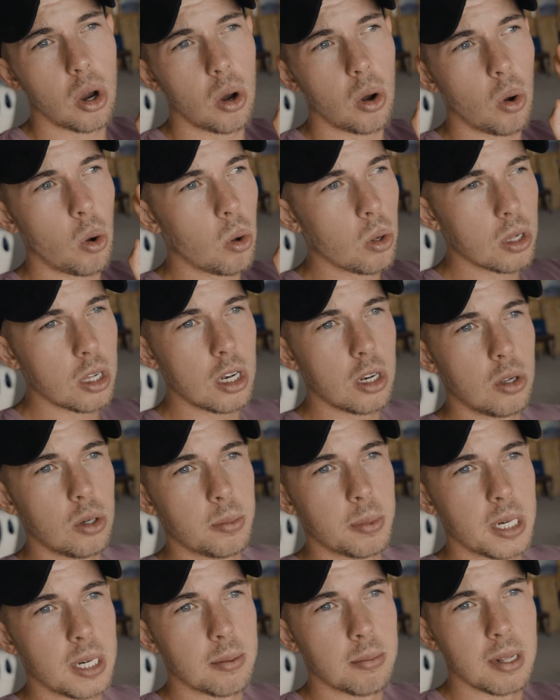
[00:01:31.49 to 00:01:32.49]
all
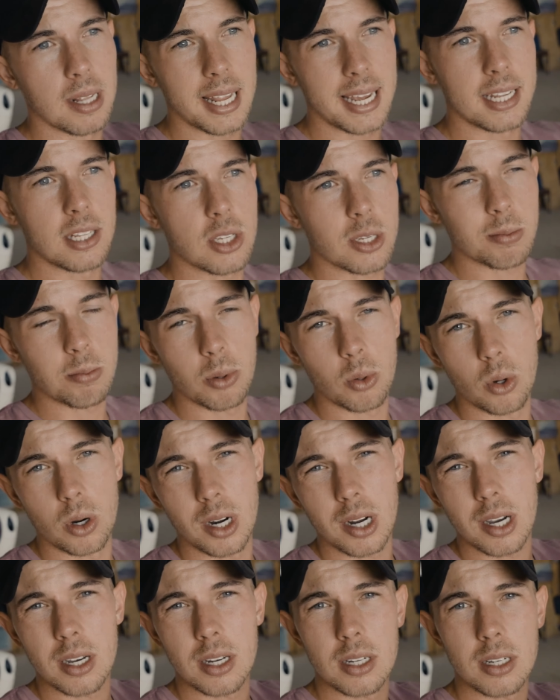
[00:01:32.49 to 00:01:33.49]
aluminum, light
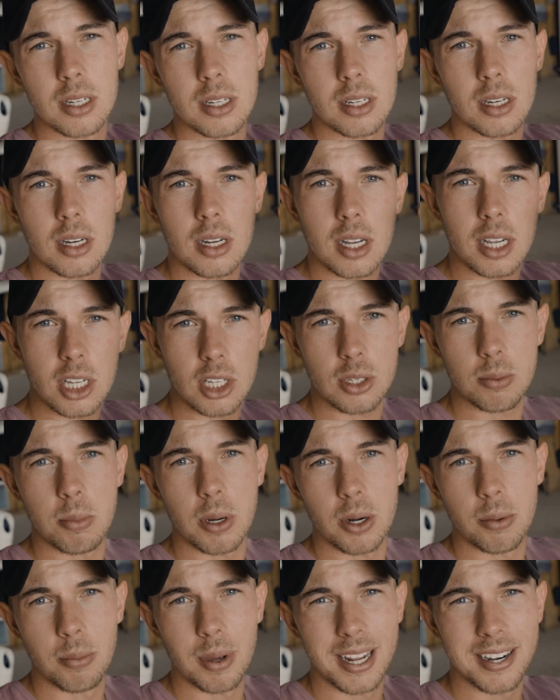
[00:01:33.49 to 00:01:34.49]
sport,
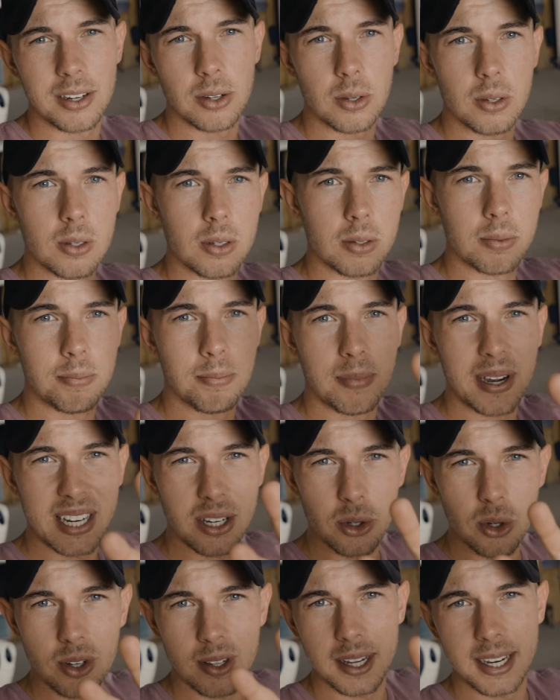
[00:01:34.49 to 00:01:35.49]
experimental
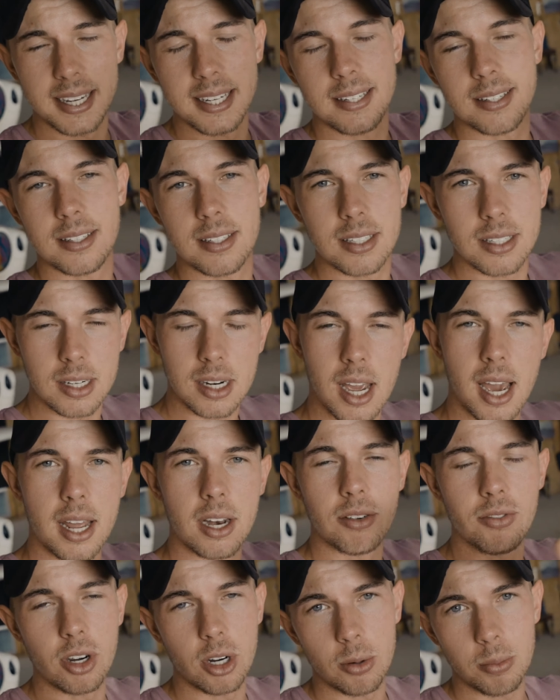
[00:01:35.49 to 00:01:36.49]
microlight kind
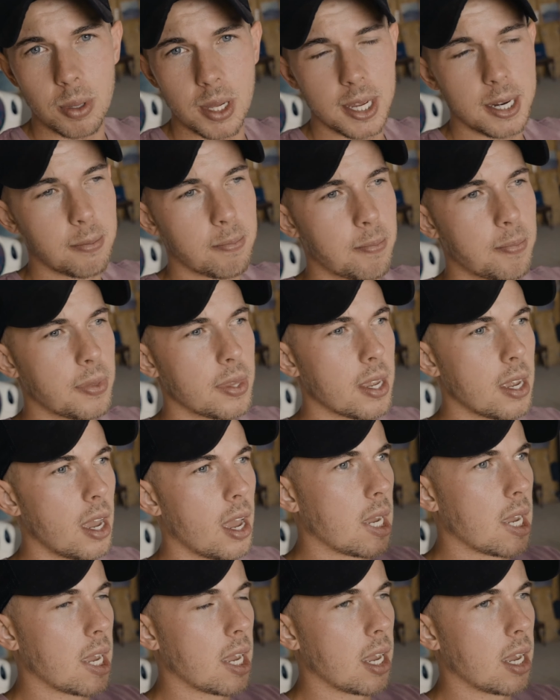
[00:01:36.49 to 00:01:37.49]
of airplane.
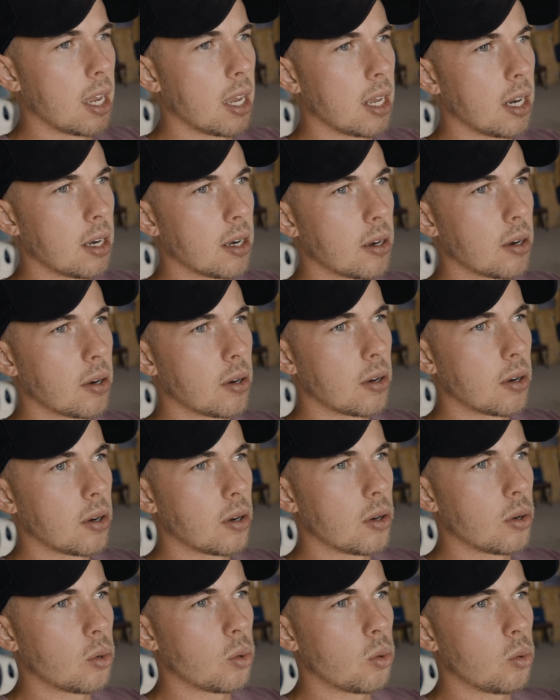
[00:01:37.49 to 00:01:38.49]
It
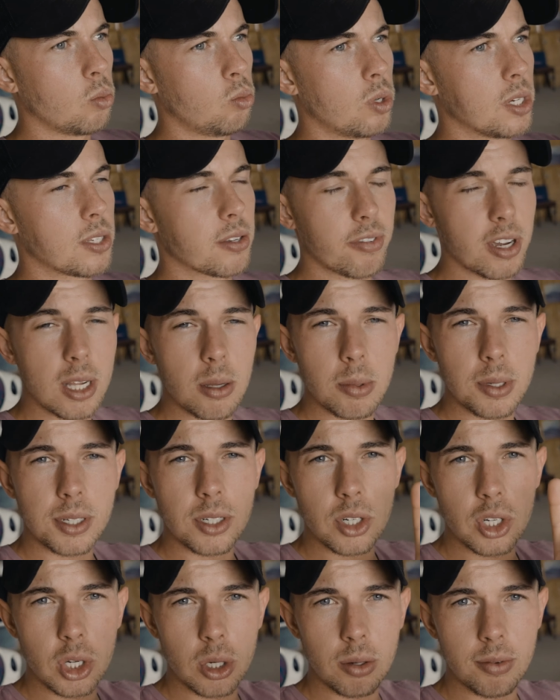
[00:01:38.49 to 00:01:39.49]
was available
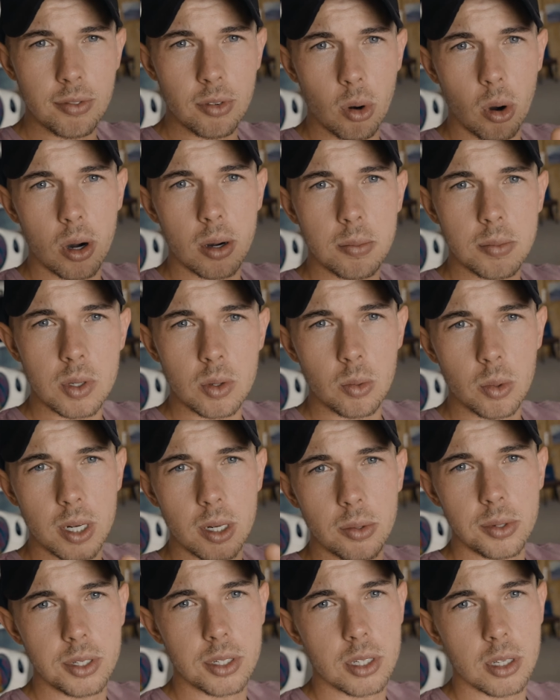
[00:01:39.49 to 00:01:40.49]
in 2 forms when it
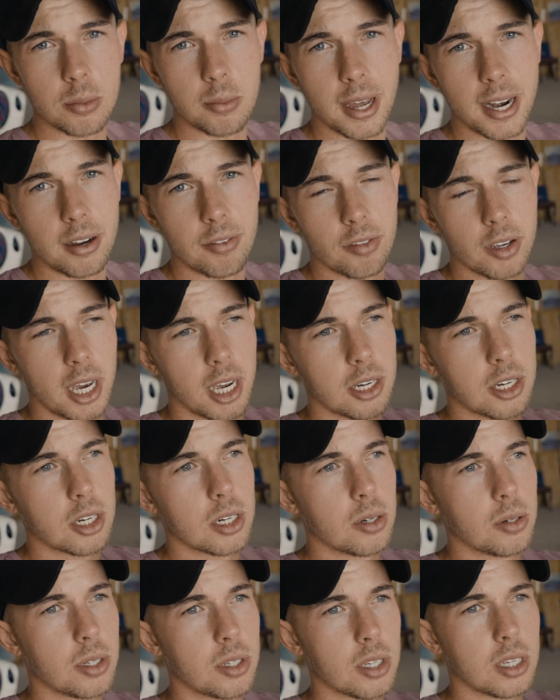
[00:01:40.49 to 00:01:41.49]
was still
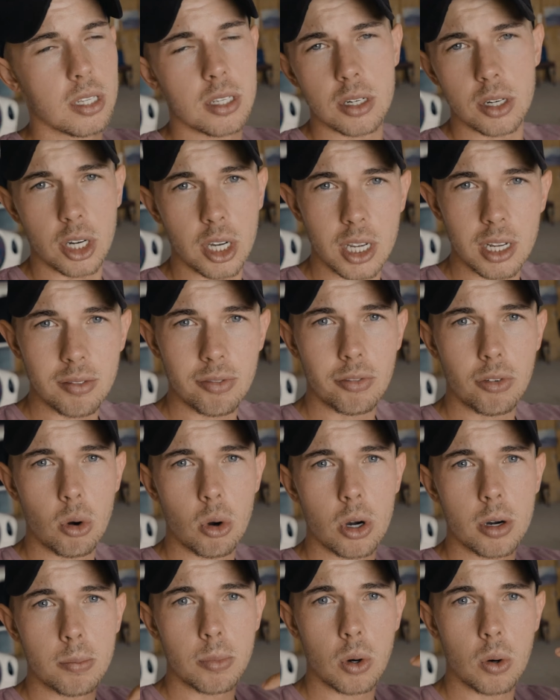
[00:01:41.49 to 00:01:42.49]
manufactured. It was either a kit
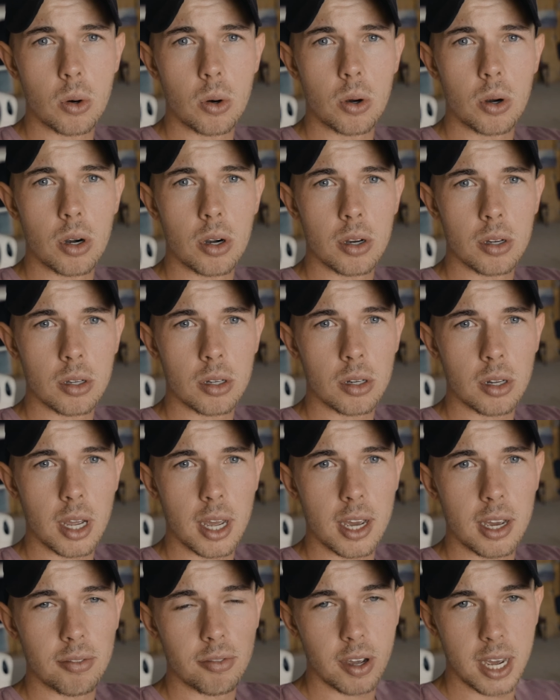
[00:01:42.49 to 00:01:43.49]
form or
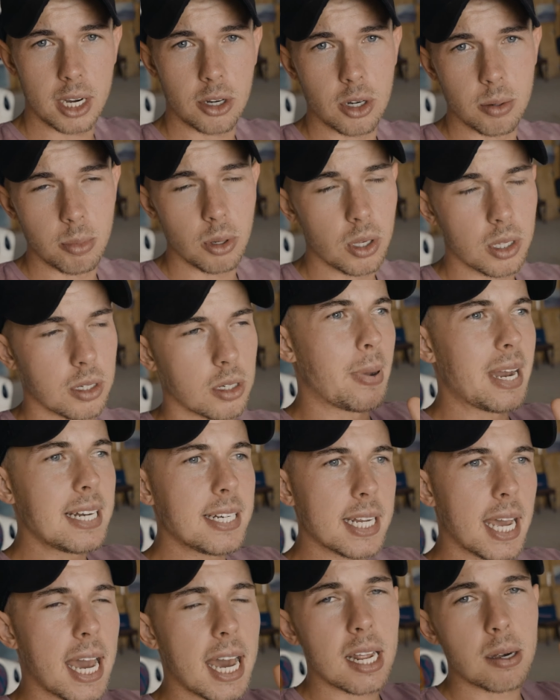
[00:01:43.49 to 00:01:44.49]
factory built. My
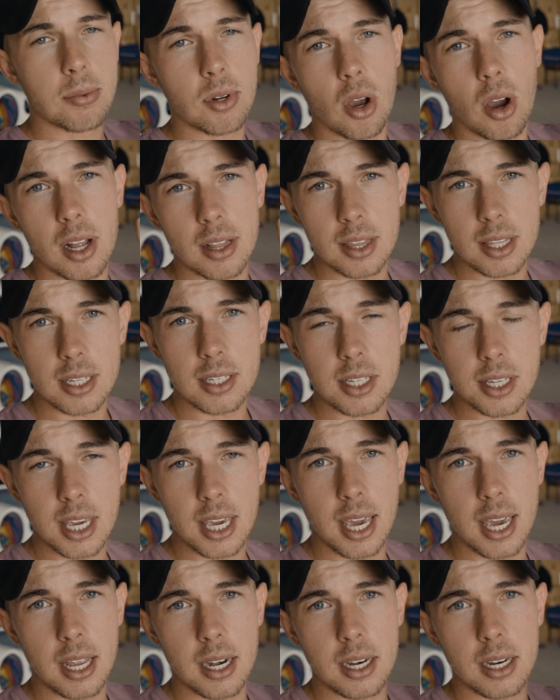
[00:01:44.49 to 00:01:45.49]
dad got this
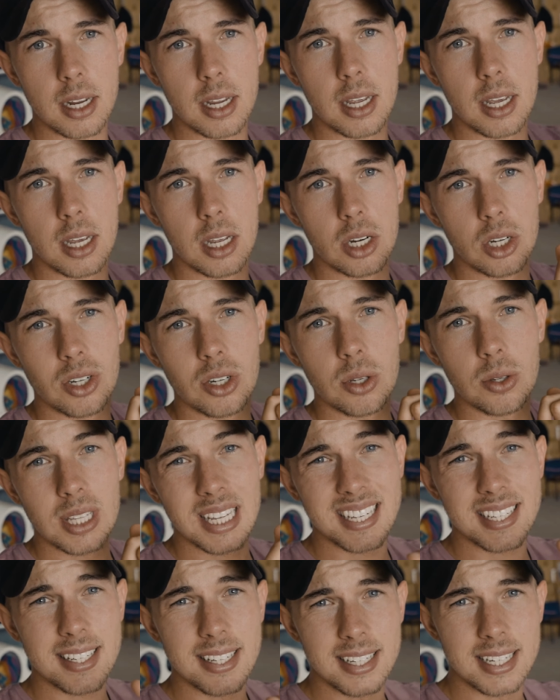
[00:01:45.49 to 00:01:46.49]
kit in
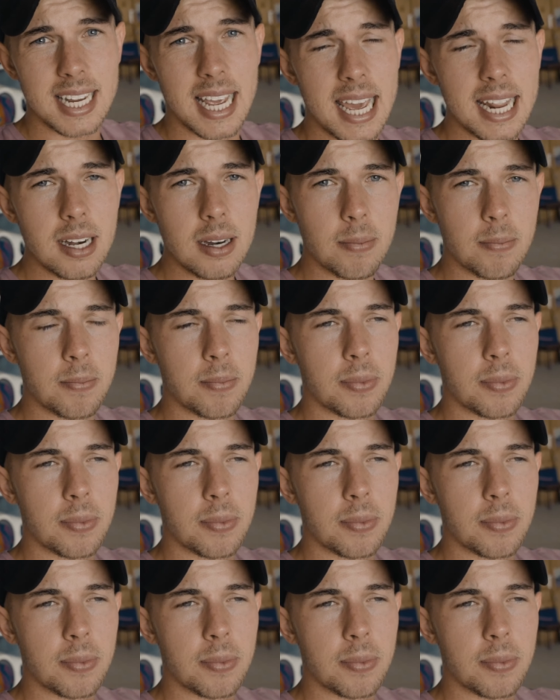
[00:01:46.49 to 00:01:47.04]
2010.